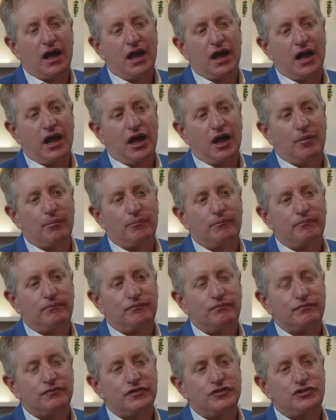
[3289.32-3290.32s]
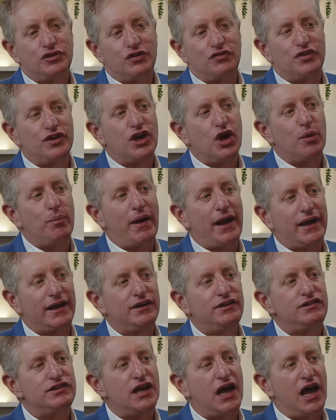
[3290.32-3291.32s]
So if we go back
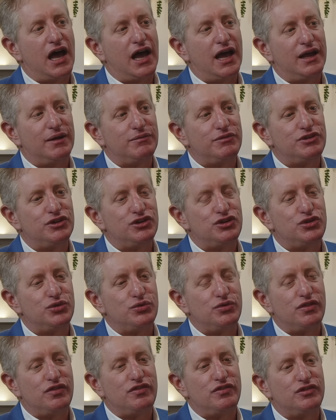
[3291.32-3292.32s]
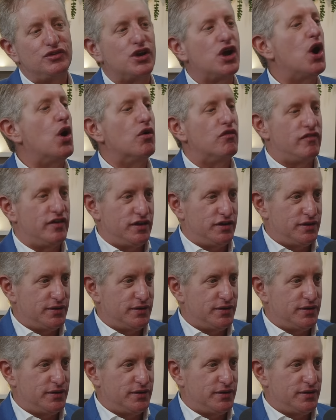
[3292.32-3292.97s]
in time to COVID,